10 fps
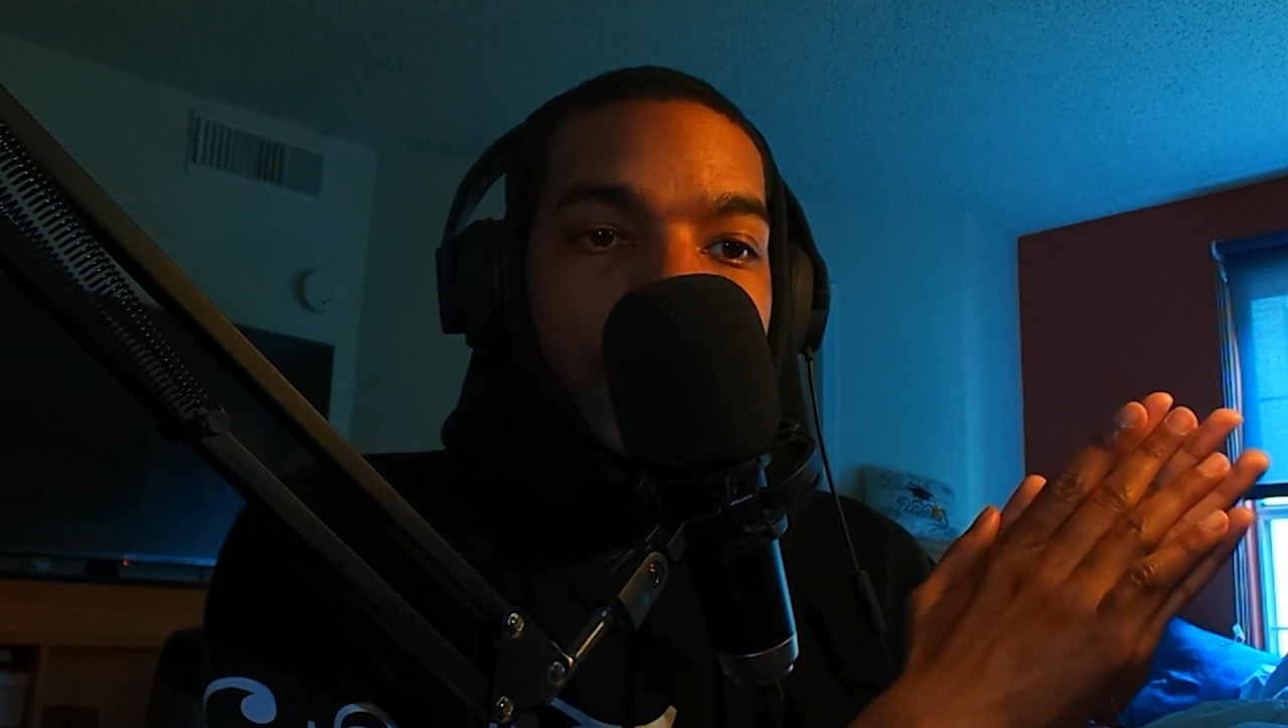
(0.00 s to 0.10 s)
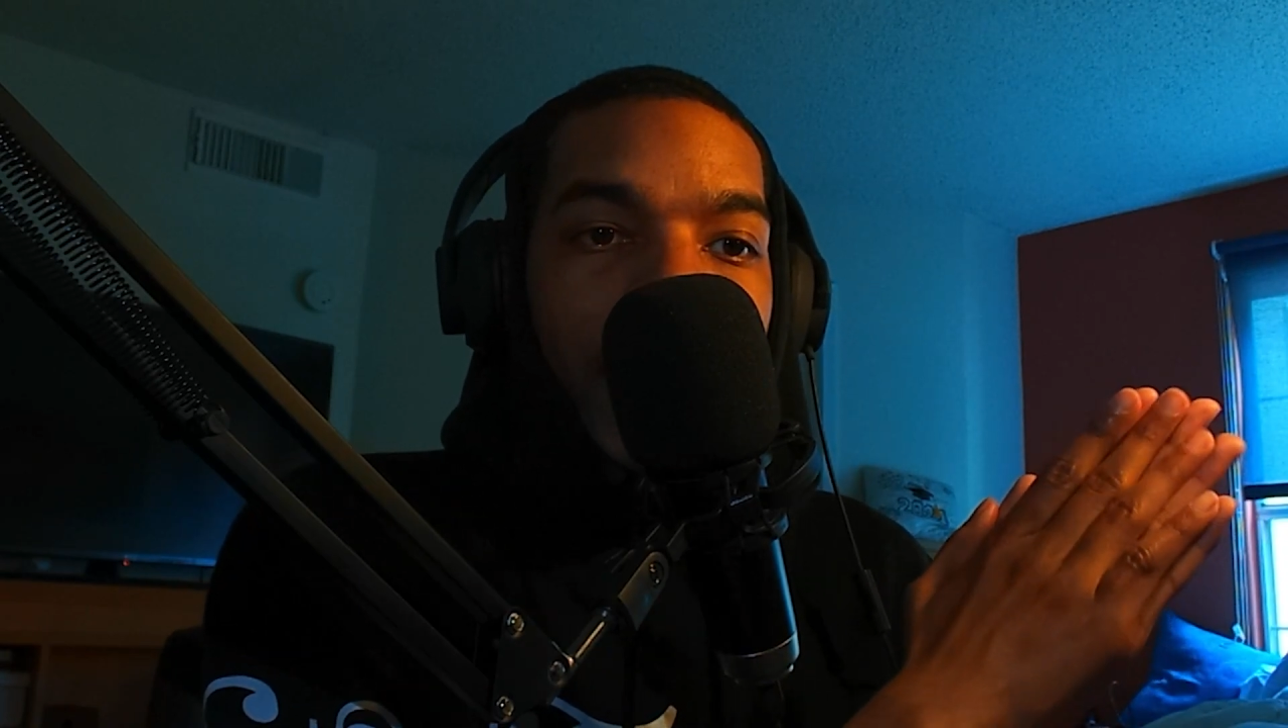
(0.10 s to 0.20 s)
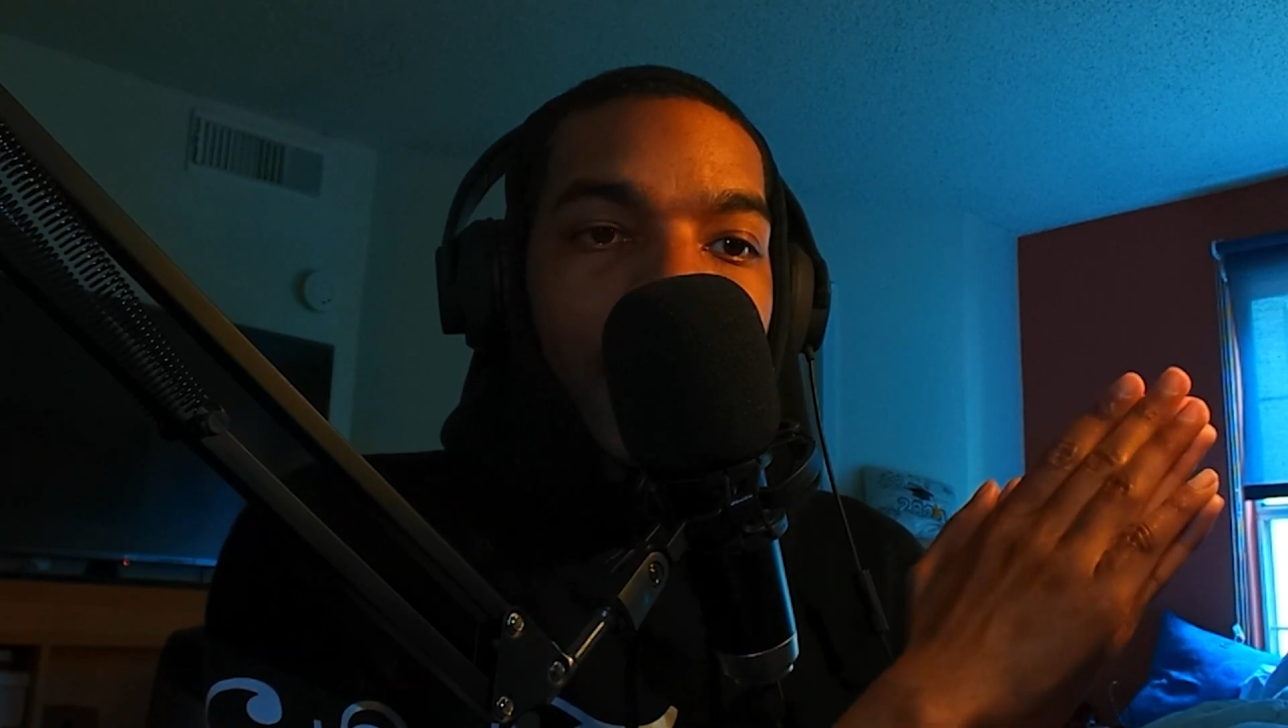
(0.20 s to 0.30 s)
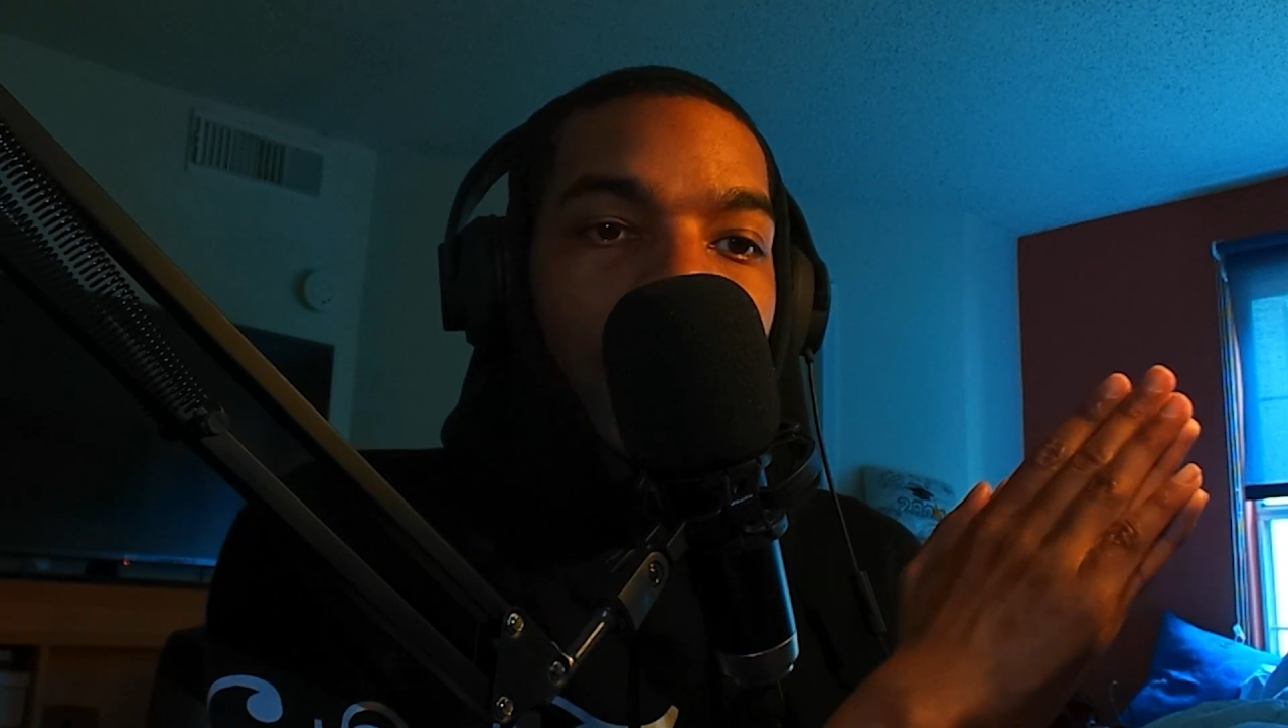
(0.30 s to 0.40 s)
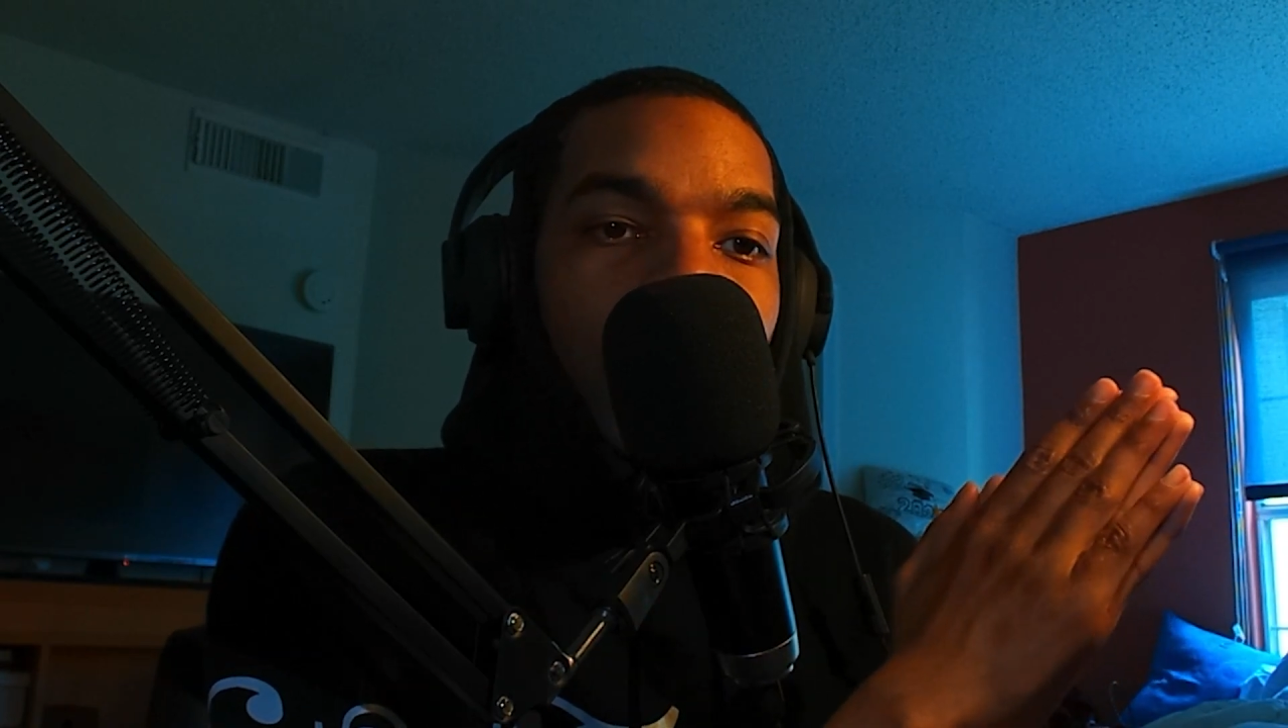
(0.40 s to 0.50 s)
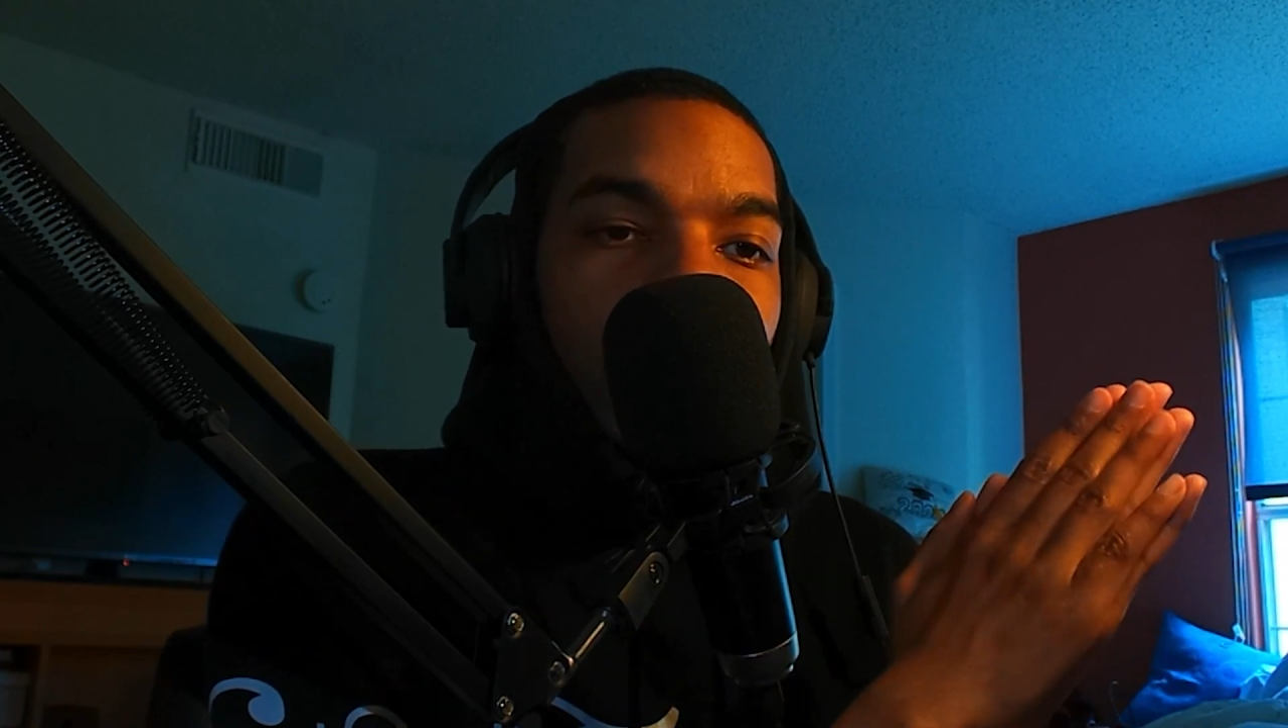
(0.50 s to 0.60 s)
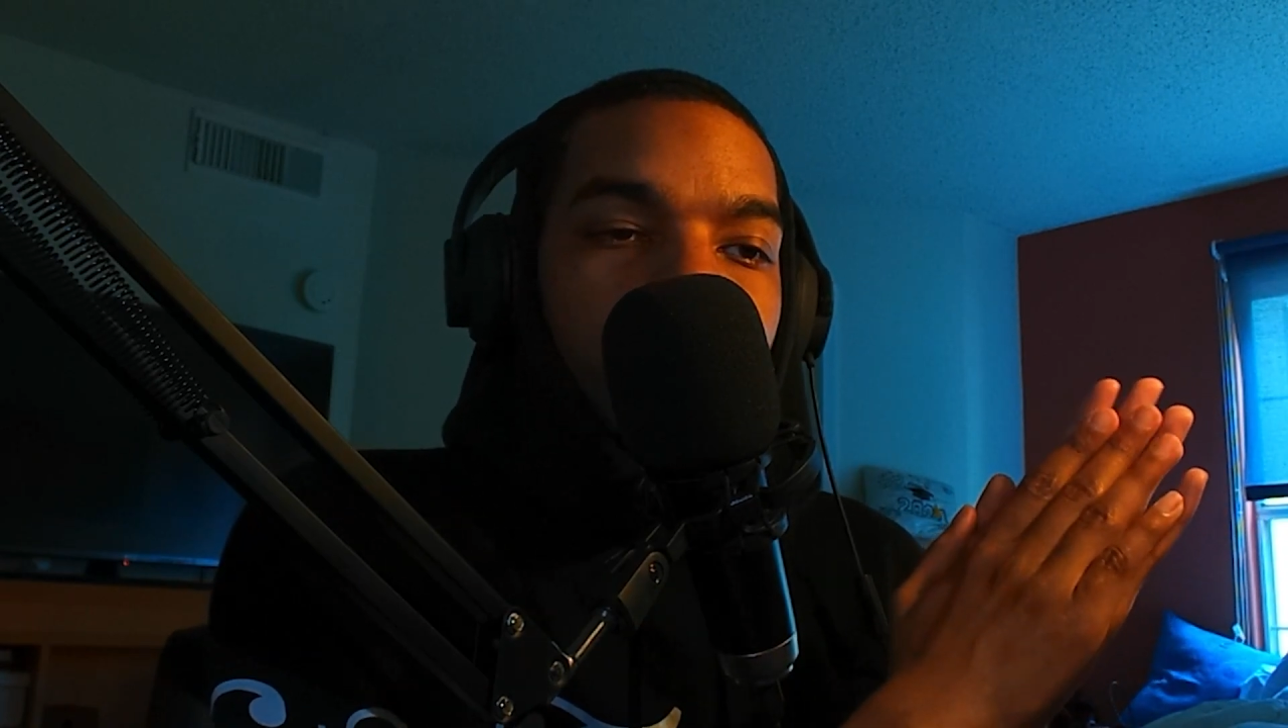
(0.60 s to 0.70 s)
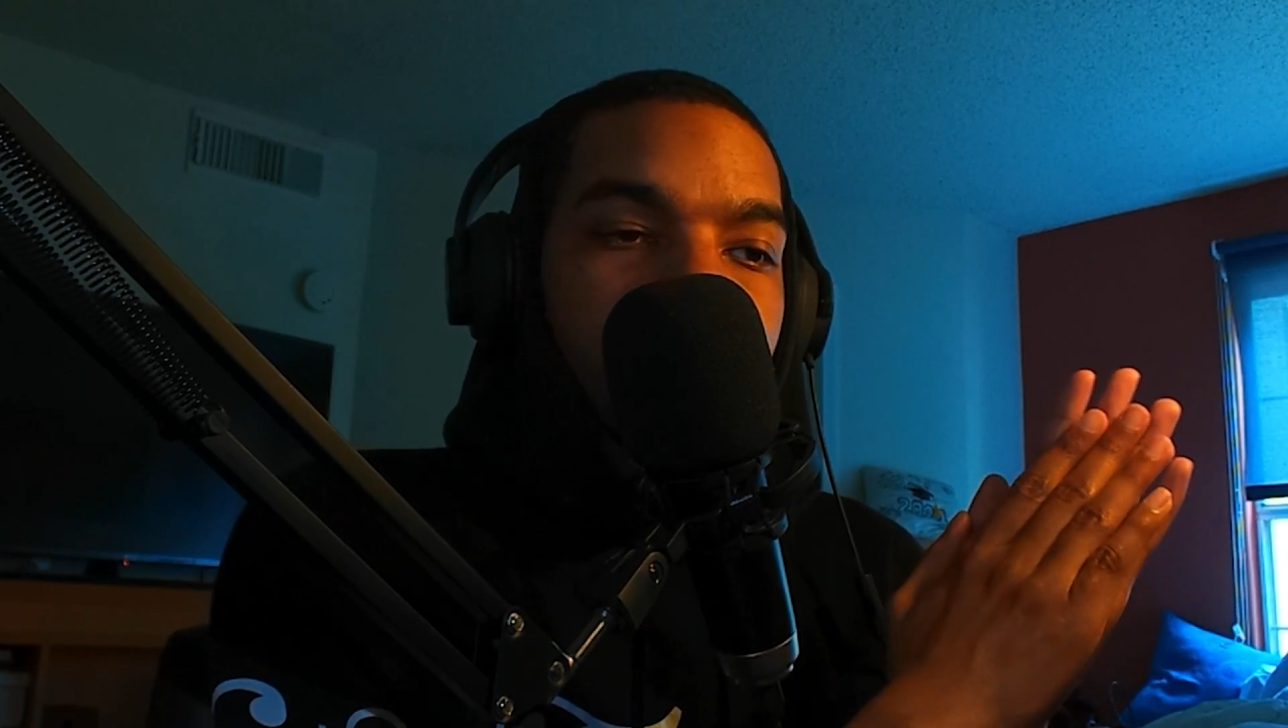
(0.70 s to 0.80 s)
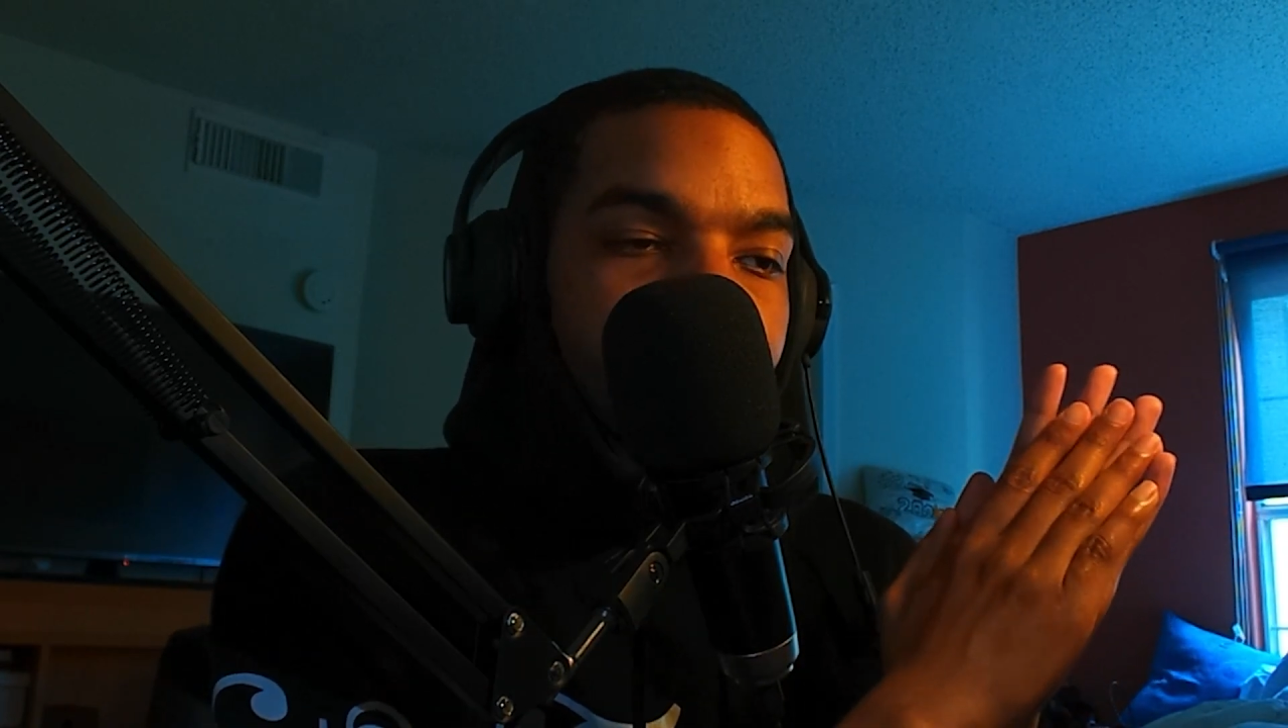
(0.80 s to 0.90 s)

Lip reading: that